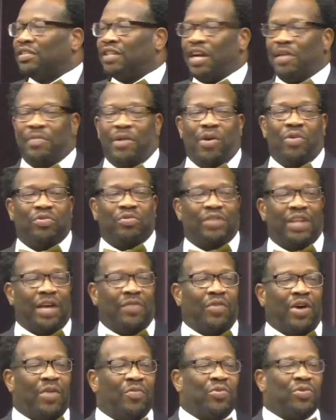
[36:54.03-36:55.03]
Come on,
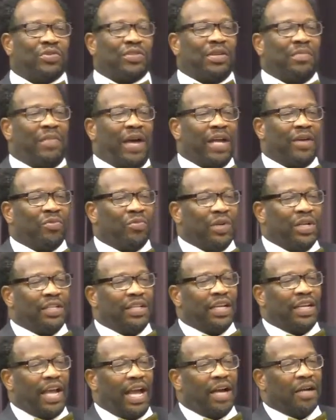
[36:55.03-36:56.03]
I want, I want somebody to read
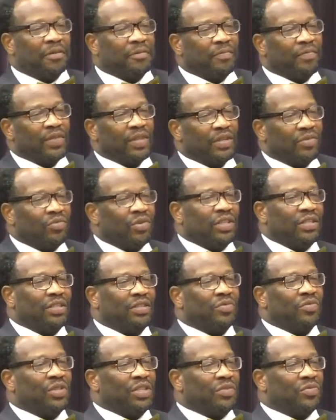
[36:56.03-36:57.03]
that out. What
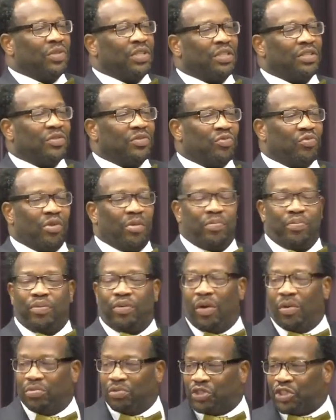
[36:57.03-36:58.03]
does what, what does
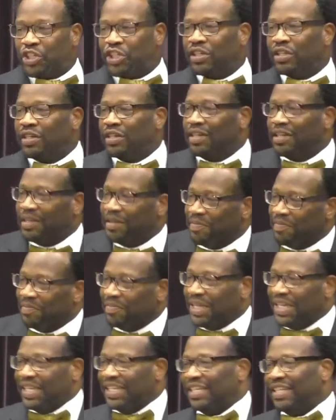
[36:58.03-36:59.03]
reproach
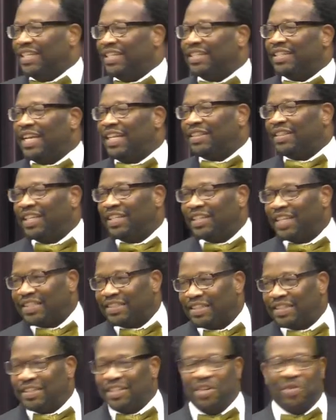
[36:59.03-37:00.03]
mean? I think
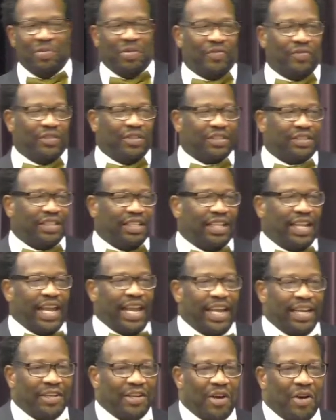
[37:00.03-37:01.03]
that's a good one for us to
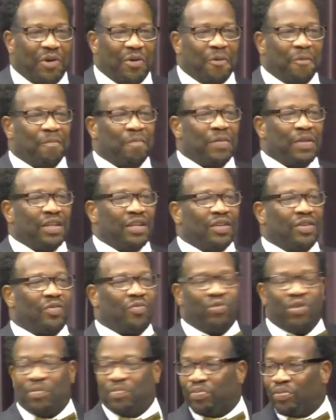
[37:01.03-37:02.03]
land on.
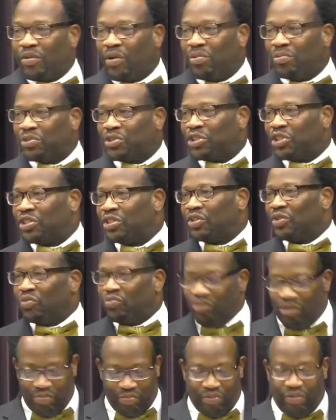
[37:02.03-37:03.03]
Reproach,
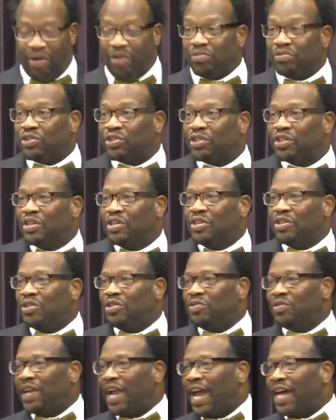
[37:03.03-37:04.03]
reproach.
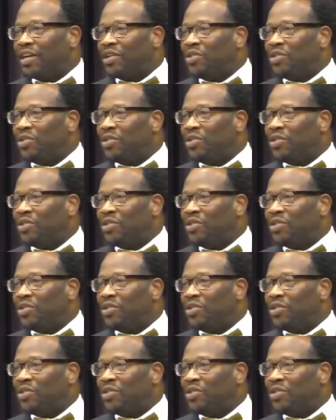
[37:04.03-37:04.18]
Who got